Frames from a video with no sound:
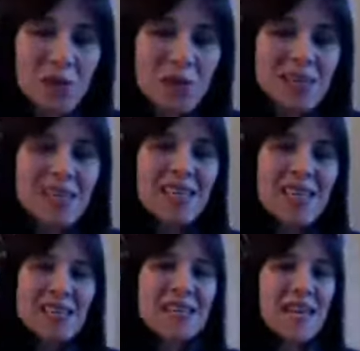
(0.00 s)
What's the
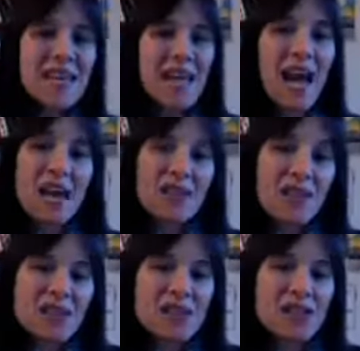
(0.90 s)
key to getting out
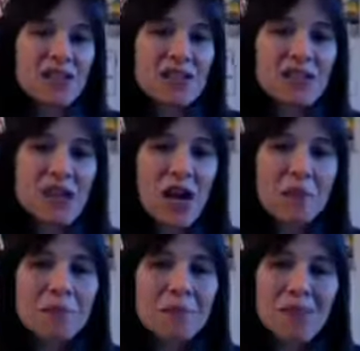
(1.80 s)
of that scarcity
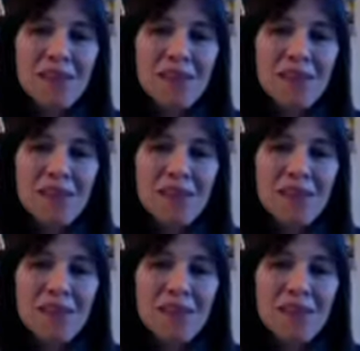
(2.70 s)
trap?